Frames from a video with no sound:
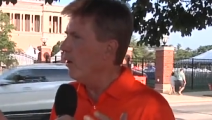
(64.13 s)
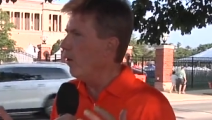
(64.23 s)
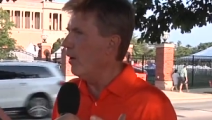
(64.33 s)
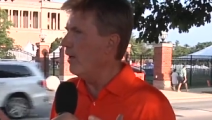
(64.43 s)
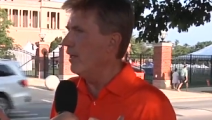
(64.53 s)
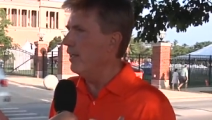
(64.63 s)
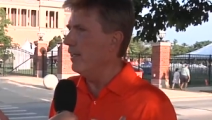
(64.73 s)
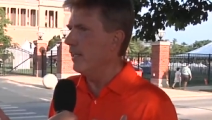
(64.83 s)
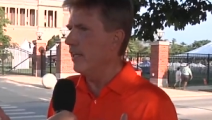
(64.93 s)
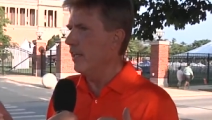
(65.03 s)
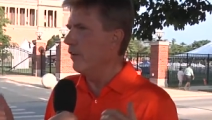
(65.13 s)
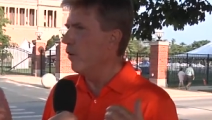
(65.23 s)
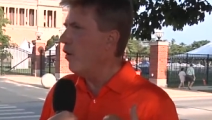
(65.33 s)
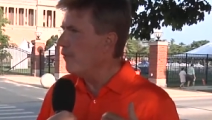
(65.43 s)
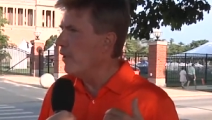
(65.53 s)
on uh, getting their
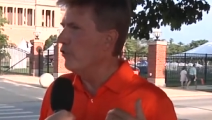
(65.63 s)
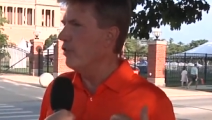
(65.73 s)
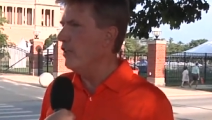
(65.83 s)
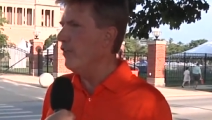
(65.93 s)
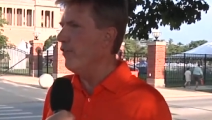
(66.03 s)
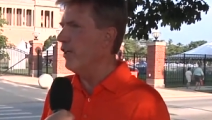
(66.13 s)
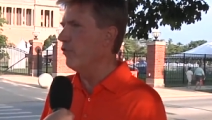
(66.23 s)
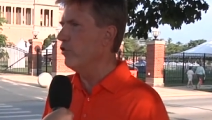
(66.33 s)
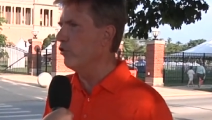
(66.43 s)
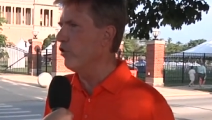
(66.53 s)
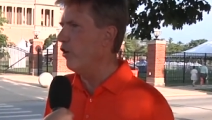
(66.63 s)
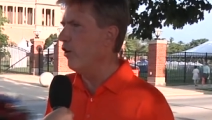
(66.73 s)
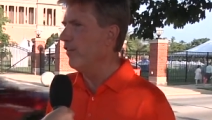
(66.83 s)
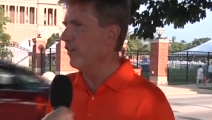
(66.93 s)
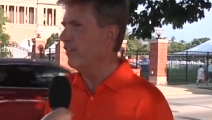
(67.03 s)
offense and defense
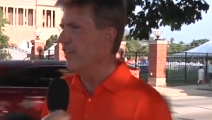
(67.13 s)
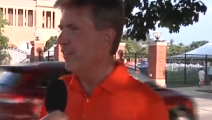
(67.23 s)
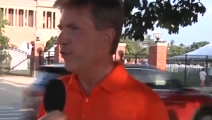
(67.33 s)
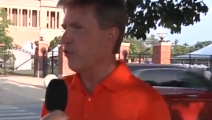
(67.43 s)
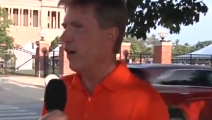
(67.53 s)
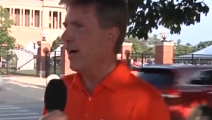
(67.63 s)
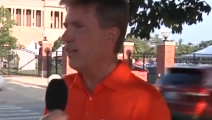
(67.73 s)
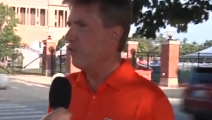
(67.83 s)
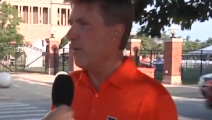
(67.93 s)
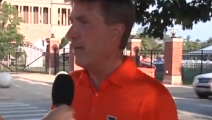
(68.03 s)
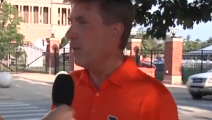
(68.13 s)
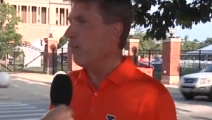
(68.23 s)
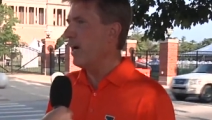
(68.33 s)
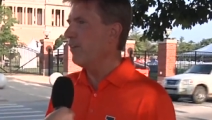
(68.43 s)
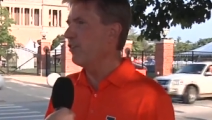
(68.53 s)
installed. They're they're trying to make
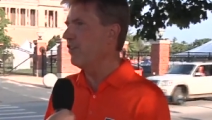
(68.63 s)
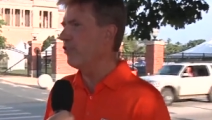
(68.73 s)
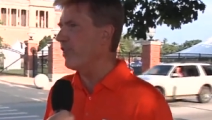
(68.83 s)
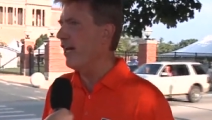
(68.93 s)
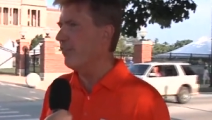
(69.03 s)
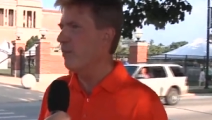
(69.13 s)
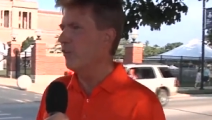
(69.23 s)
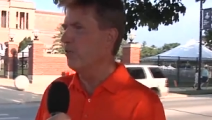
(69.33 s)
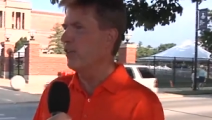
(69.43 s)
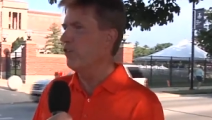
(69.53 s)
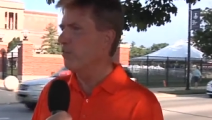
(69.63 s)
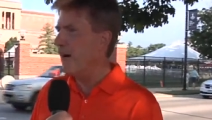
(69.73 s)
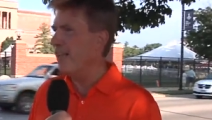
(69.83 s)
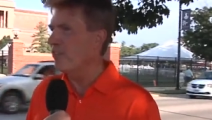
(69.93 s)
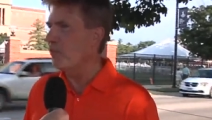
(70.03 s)
Nebraska scout them as much as
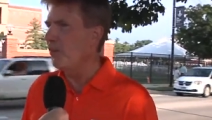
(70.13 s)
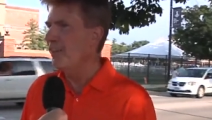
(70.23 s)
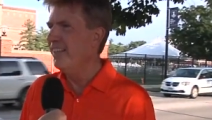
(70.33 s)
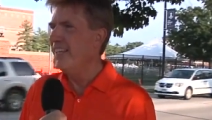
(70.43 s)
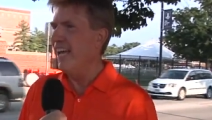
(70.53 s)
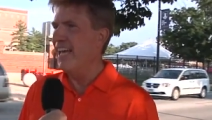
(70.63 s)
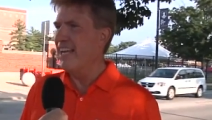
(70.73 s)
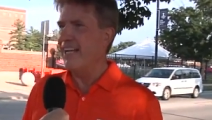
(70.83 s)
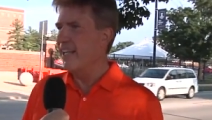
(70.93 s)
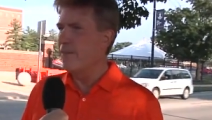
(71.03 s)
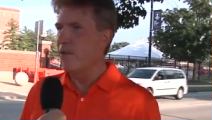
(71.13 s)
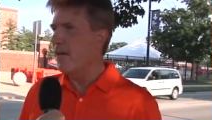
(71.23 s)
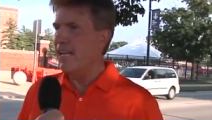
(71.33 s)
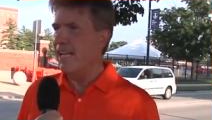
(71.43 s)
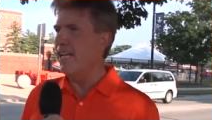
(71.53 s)
possible and not give them
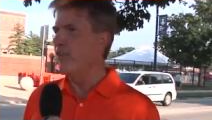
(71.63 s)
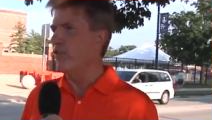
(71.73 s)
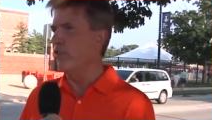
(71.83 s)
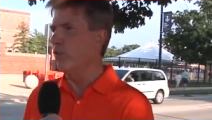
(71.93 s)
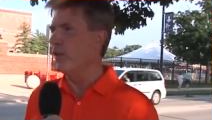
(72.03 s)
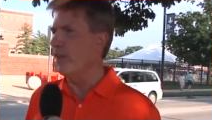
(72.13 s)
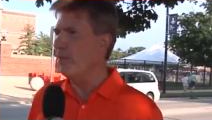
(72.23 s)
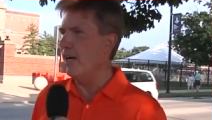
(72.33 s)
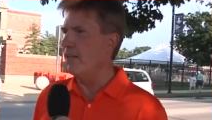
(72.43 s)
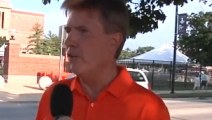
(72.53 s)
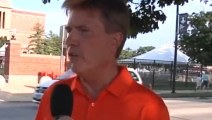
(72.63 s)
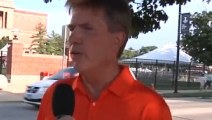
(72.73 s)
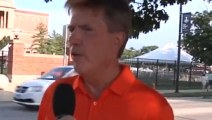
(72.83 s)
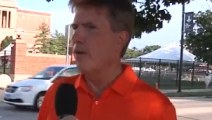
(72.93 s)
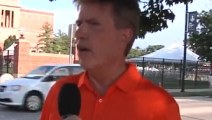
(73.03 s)
any hints as to what they might do.
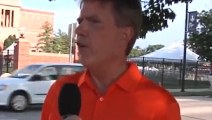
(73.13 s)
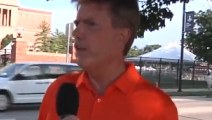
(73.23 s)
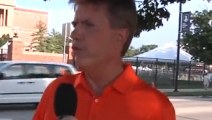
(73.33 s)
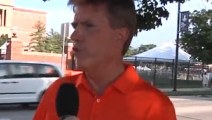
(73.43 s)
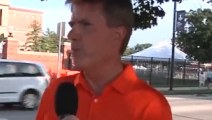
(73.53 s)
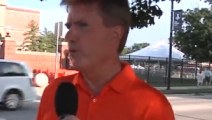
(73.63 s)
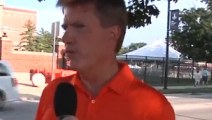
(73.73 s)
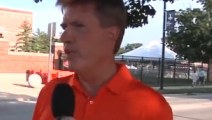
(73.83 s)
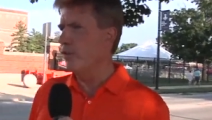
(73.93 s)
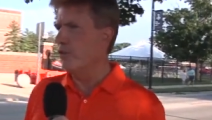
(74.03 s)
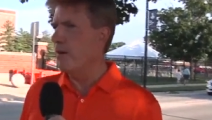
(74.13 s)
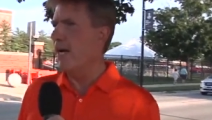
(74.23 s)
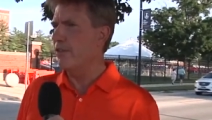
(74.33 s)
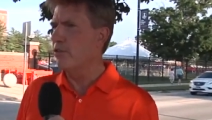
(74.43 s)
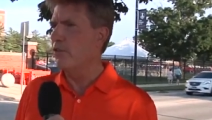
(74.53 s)
We got all these super seniors
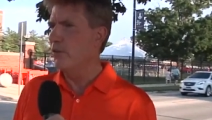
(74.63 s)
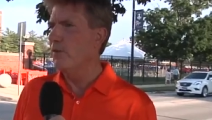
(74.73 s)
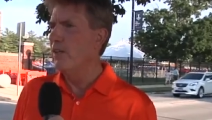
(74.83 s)
back too,